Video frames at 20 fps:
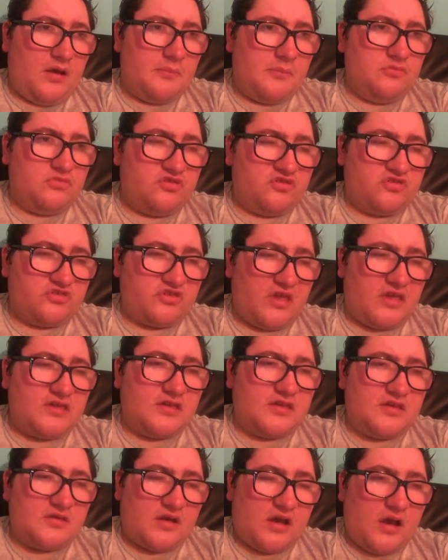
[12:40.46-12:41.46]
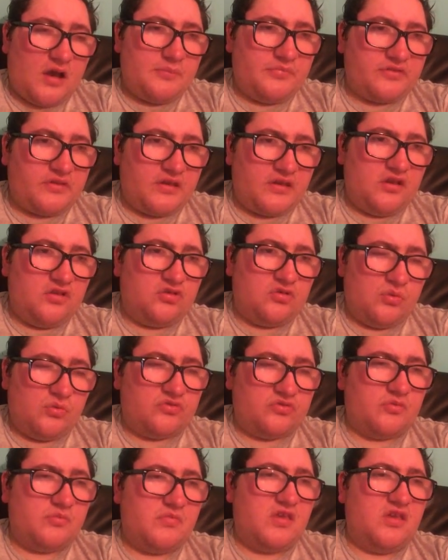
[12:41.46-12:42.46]
I'm saying
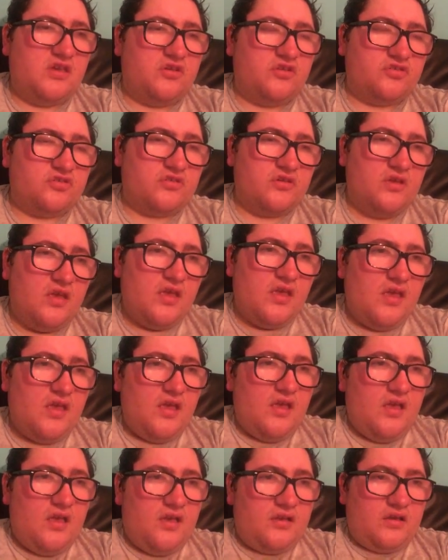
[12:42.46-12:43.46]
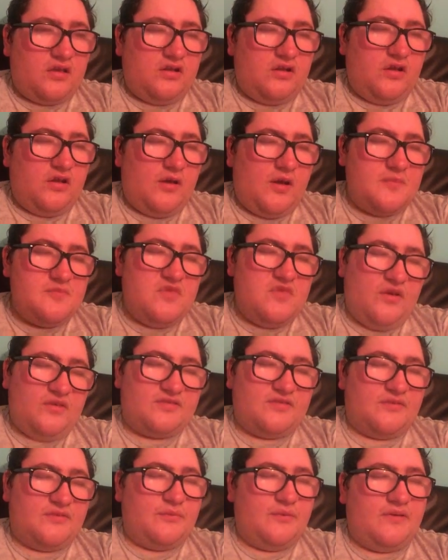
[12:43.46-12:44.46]
talk to me because you know I'm
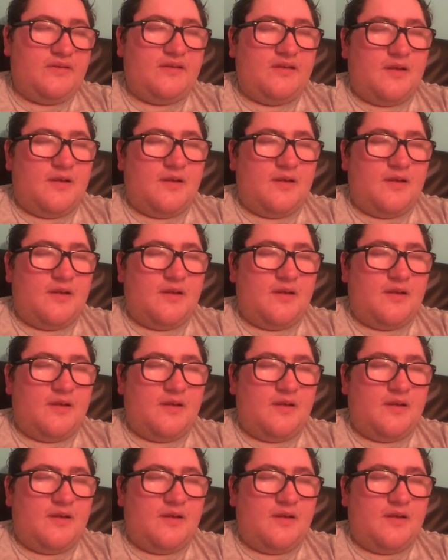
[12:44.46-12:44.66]
not the